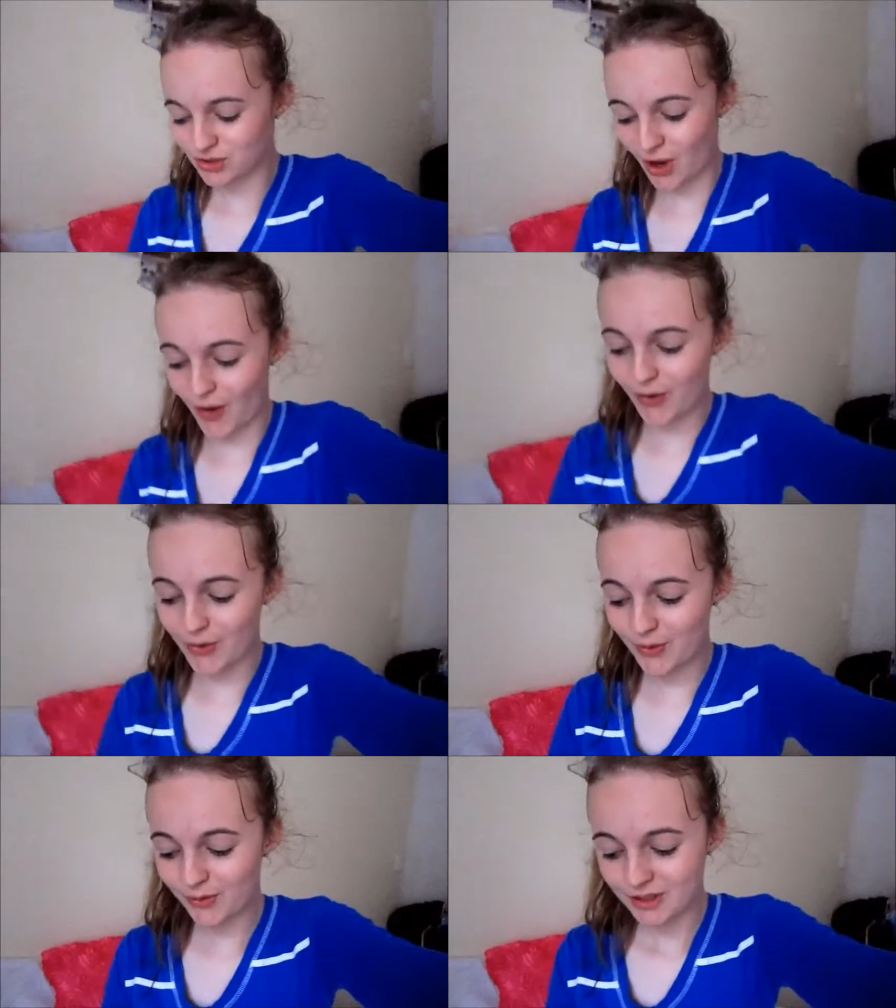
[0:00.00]

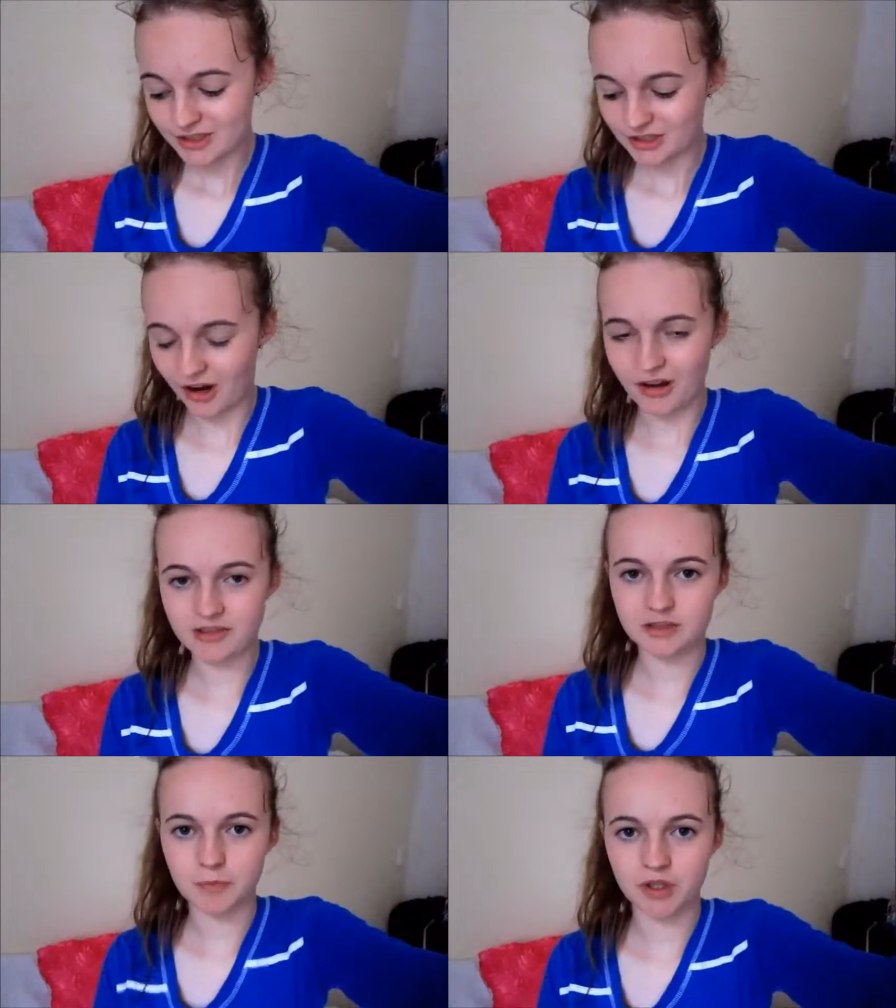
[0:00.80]
So yeah, I've
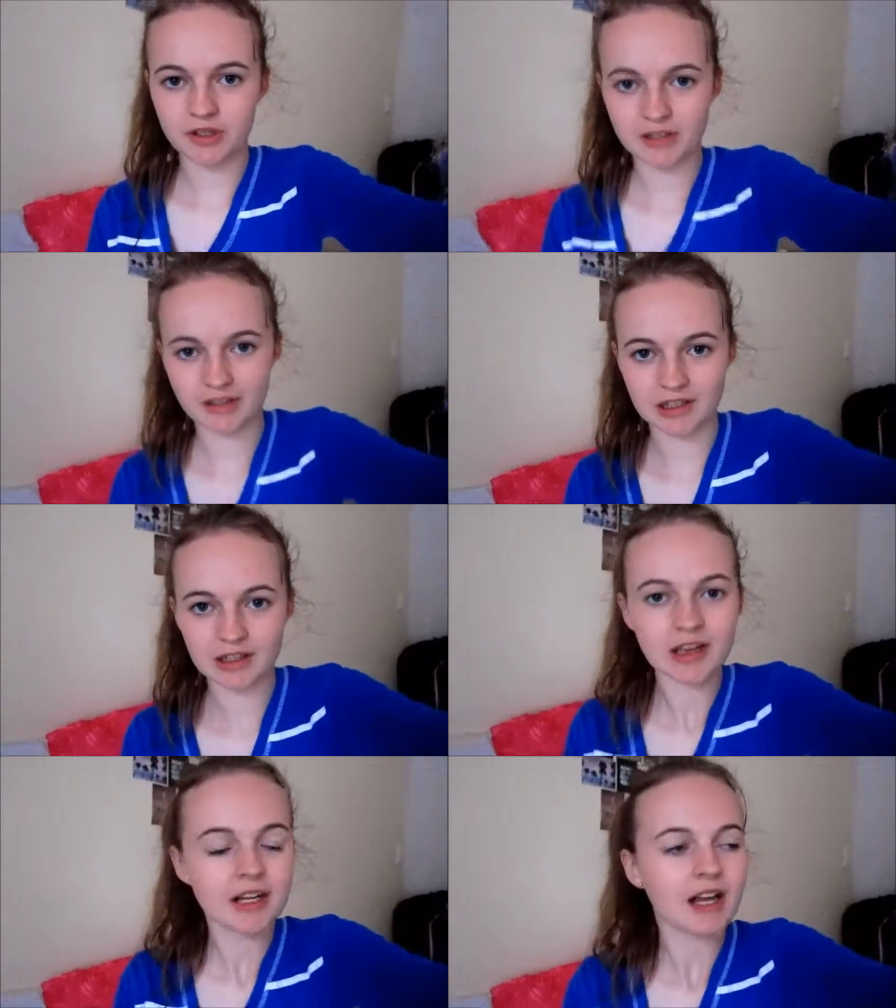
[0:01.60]
just put a little
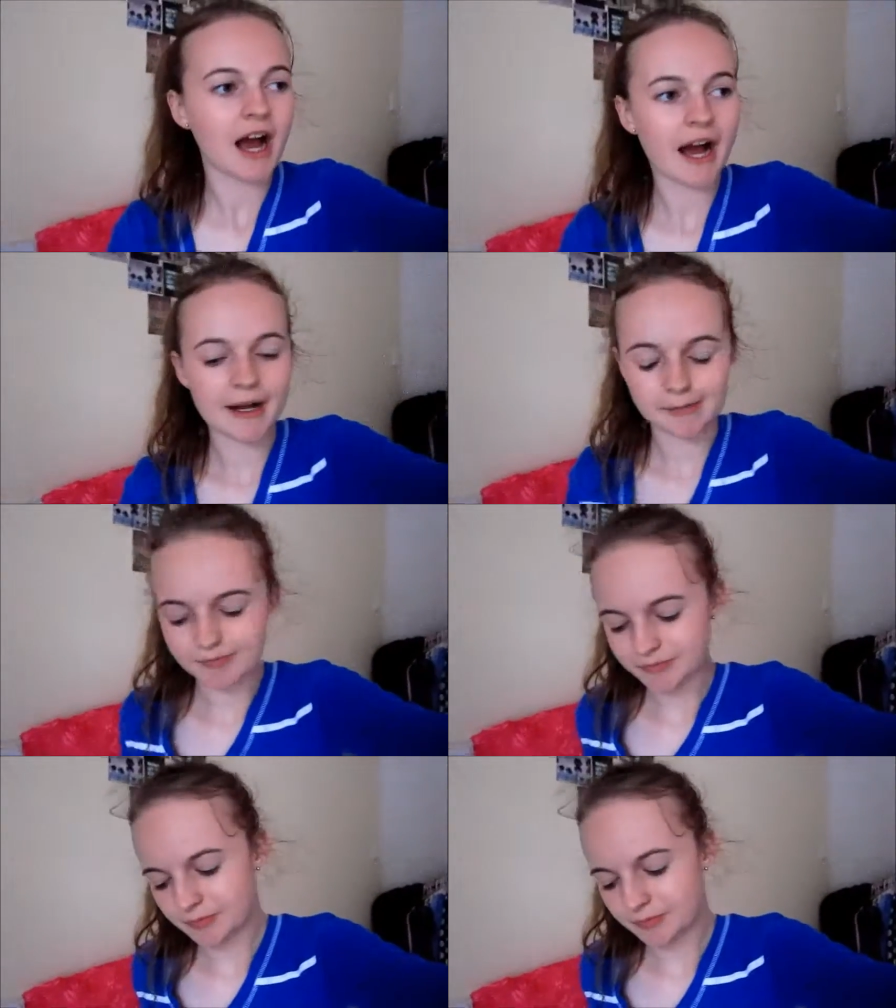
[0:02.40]
um,